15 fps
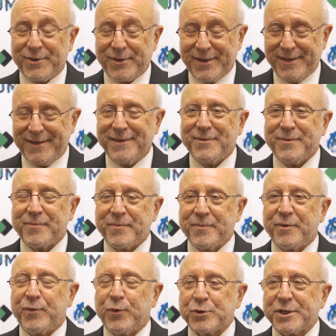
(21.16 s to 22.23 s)
Okay.
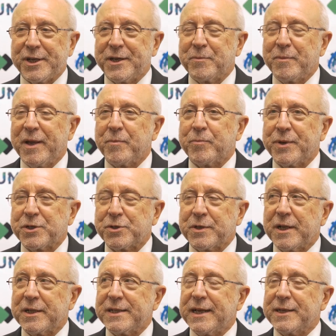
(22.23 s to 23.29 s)
Before sharing my impression,
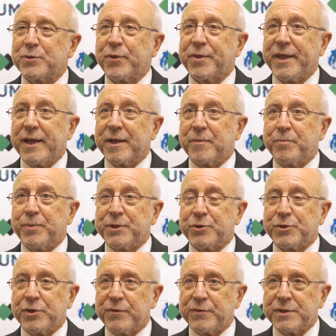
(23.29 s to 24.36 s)
I'd like to thank Peter
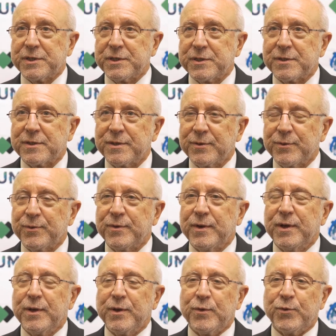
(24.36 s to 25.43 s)
Services
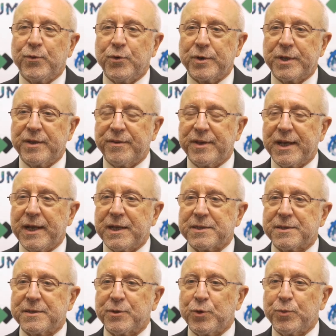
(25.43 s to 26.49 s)
for giving
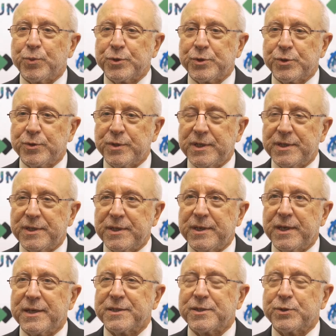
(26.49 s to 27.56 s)
us the
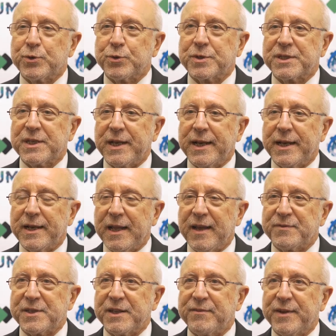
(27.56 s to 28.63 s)
opportunity as Turkcell and
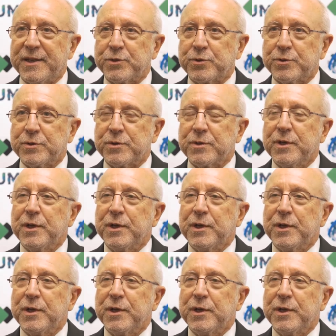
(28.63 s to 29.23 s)
Lifecell Ventures